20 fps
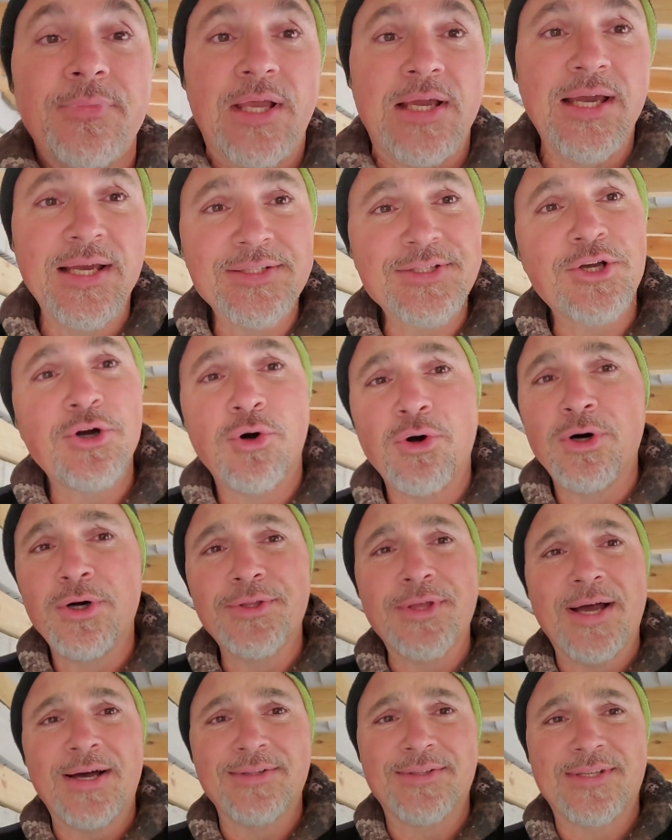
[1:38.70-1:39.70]
It's
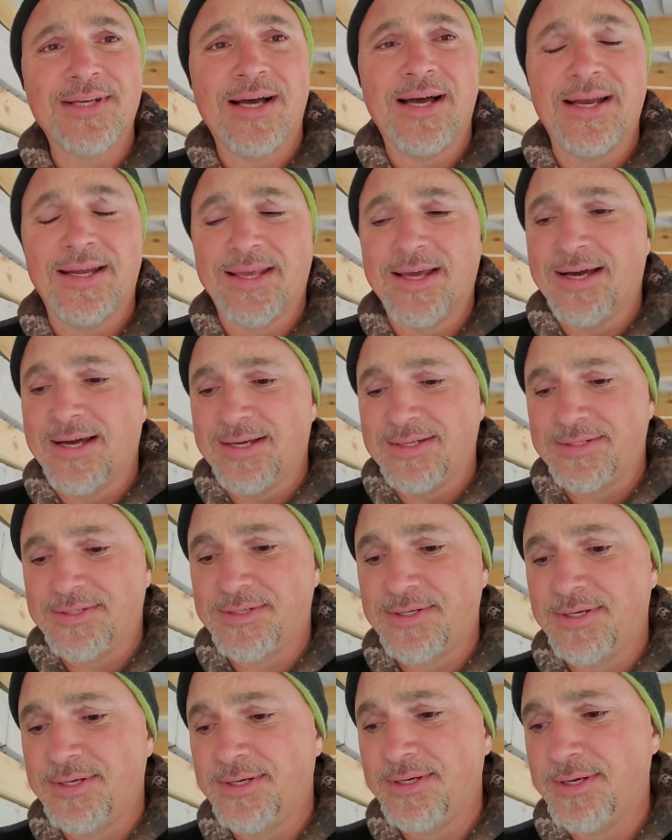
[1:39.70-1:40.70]
cold outside,
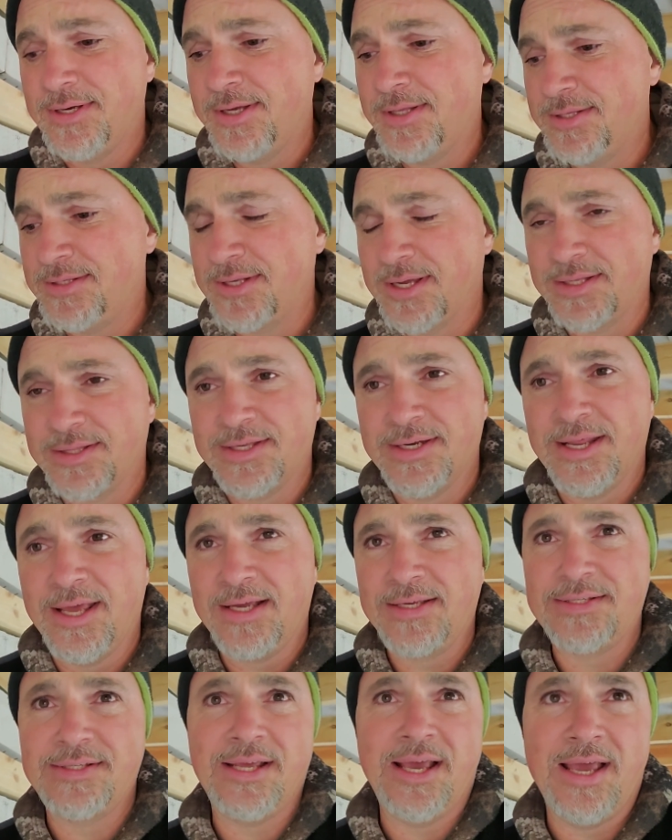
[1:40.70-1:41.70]
guys. It's like the
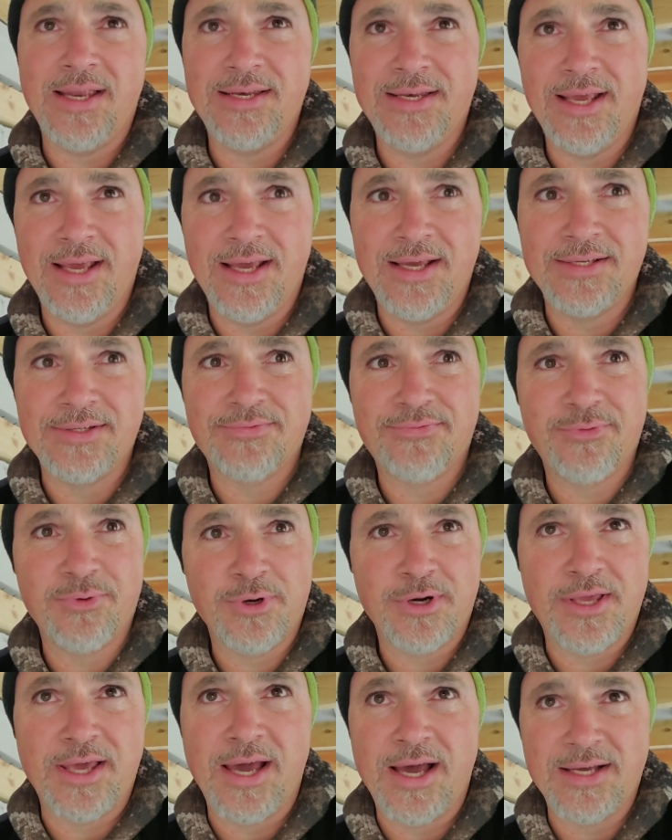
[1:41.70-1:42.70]
next 10 days
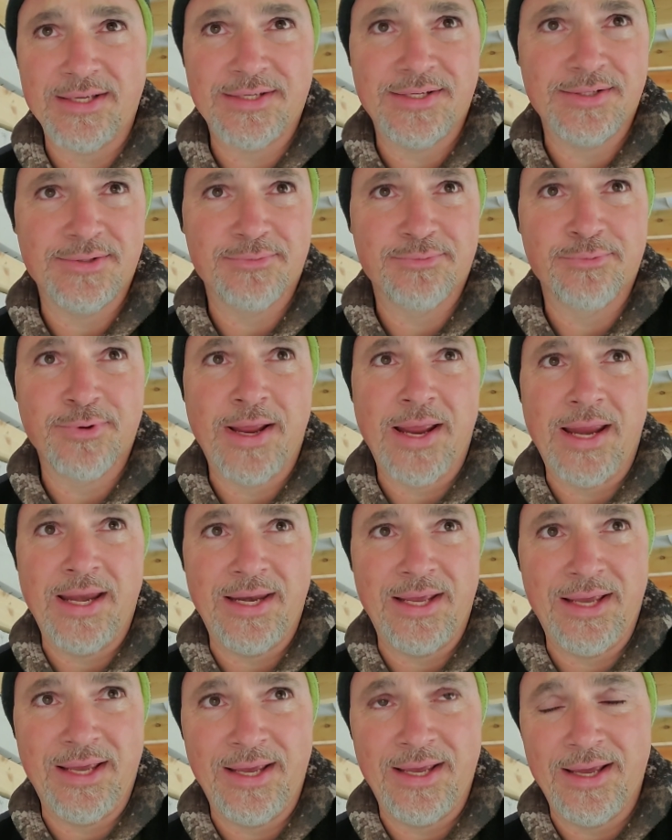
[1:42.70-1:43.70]
forecast is
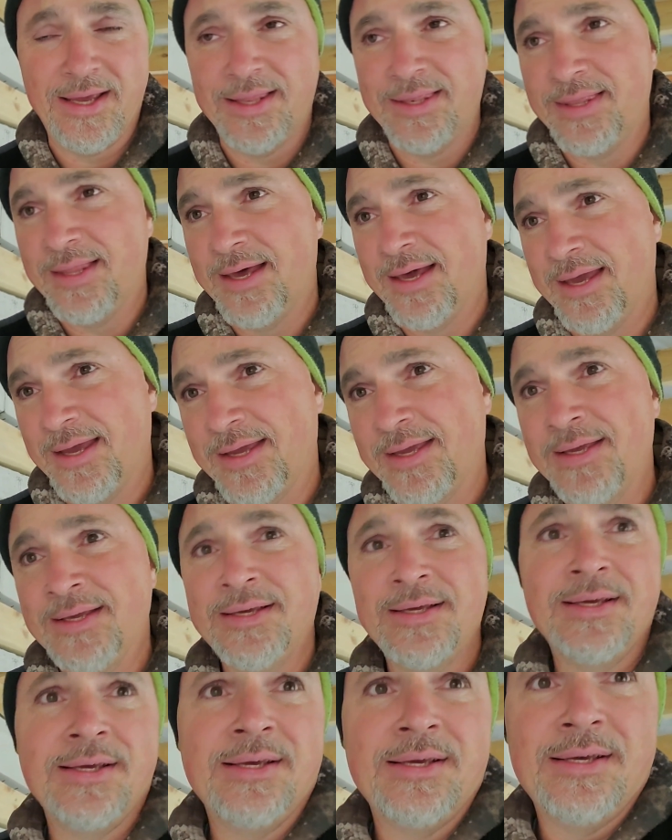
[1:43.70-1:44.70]
rainy and like
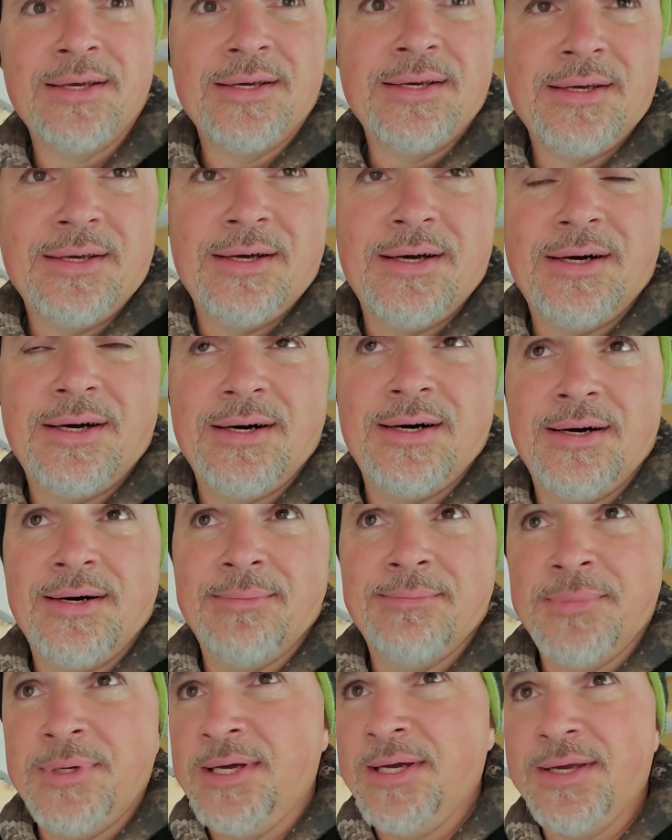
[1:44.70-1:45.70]

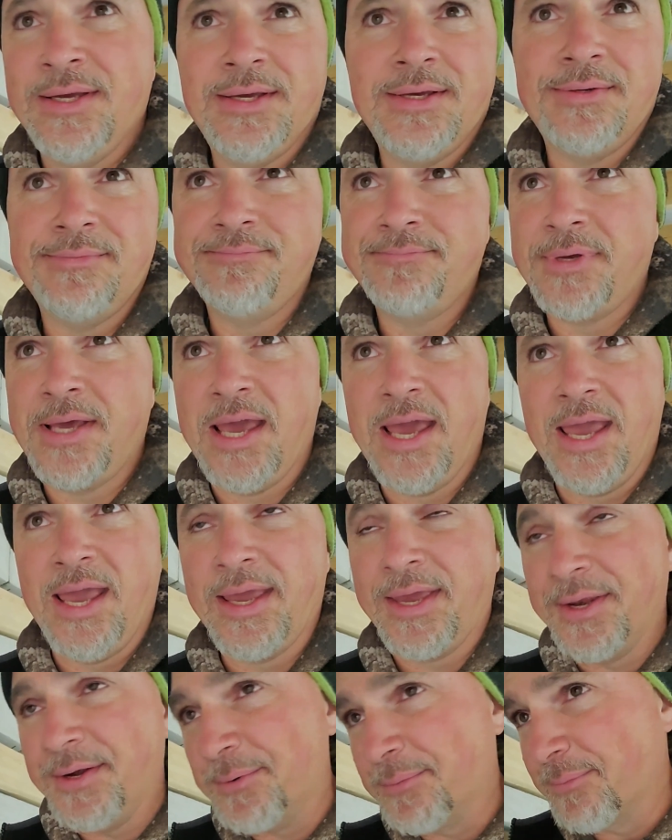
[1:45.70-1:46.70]

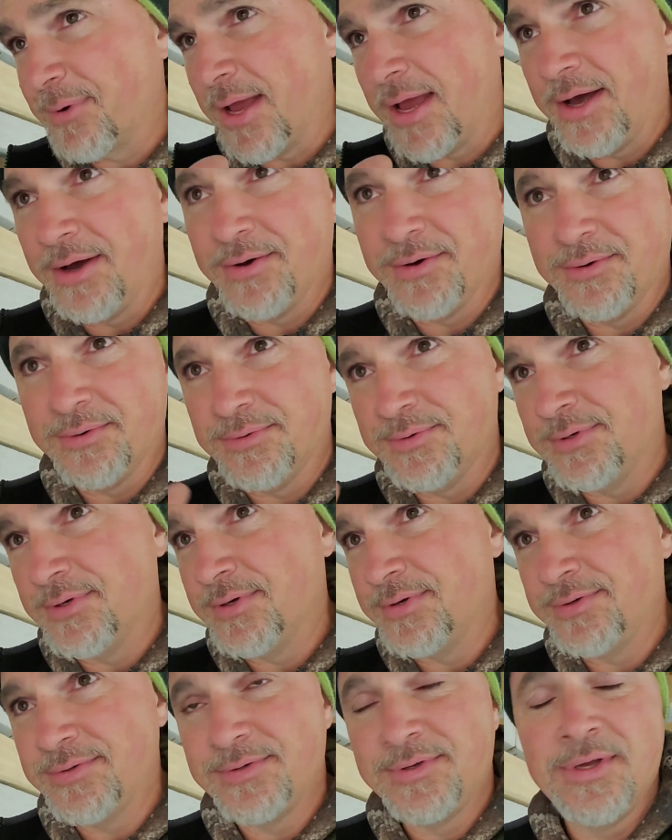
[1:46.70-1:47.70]
hanging around
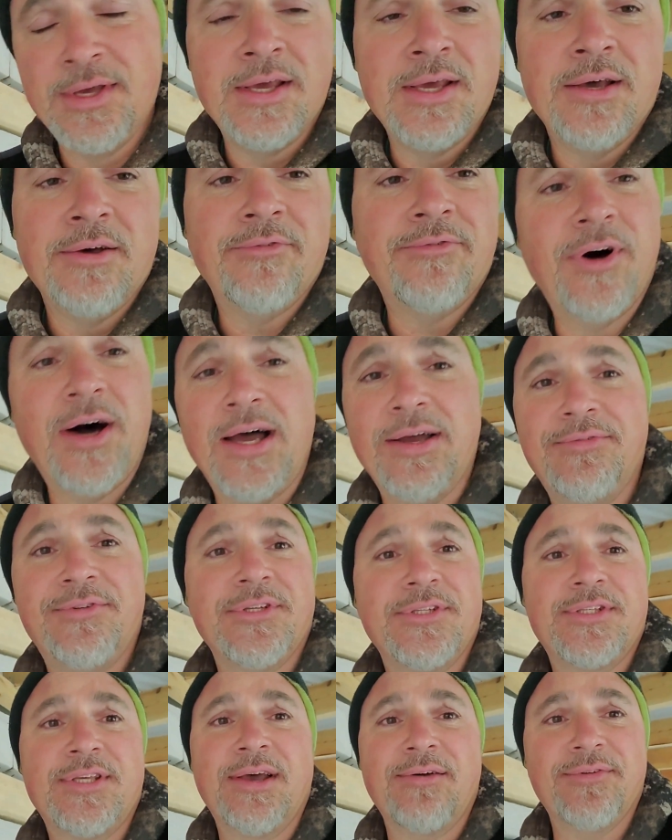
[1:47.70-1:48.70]
5
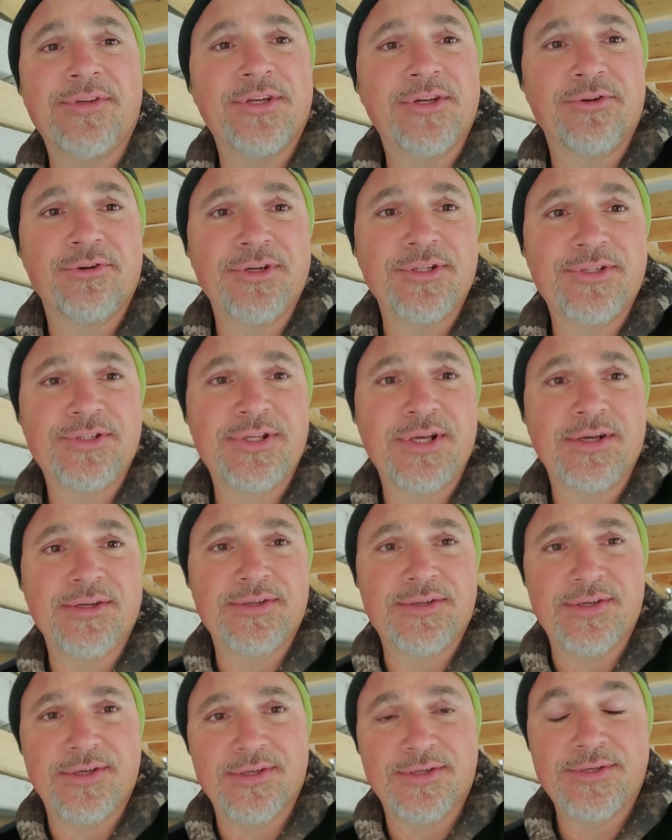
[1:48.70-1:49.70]
to 7 degrees
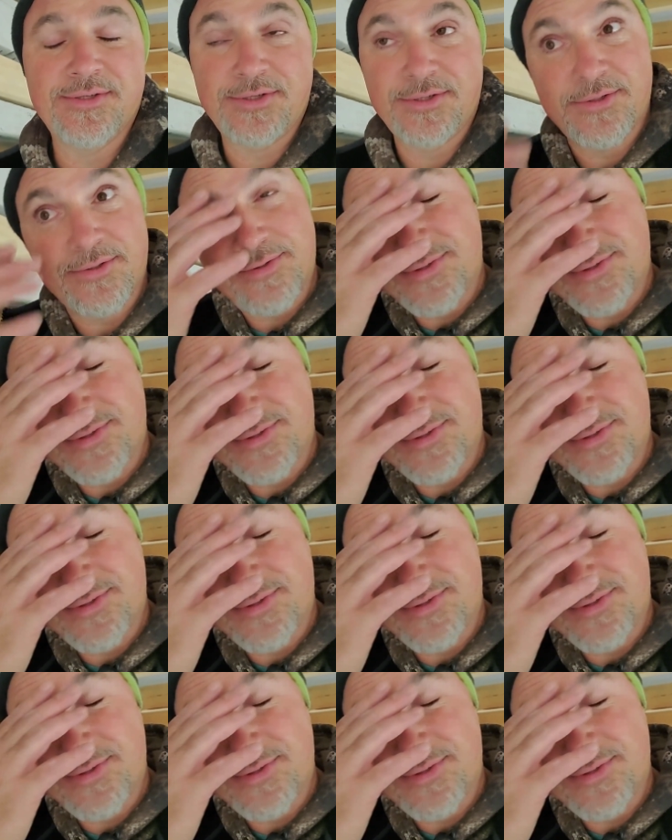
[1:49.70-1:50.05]
Celsius.